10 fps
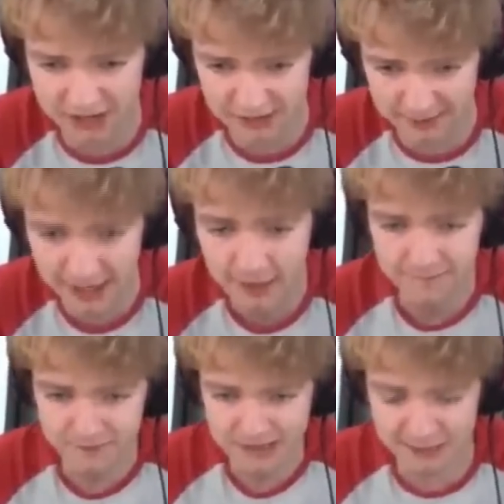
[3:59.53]
you!
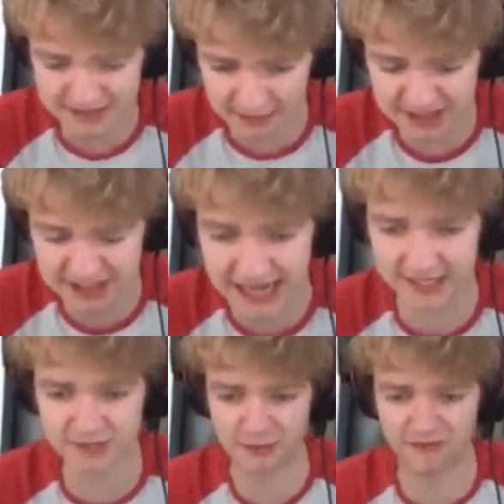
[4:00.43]
He was there a
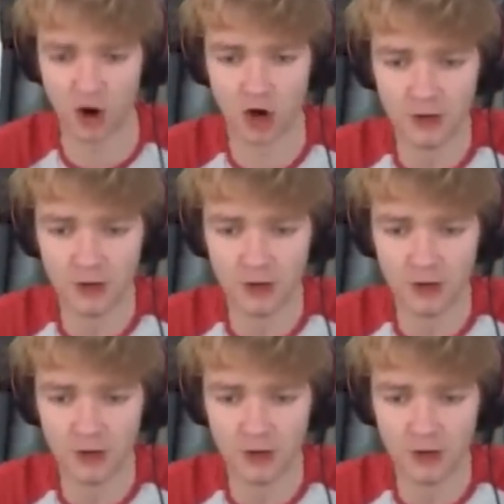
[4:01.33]
second before!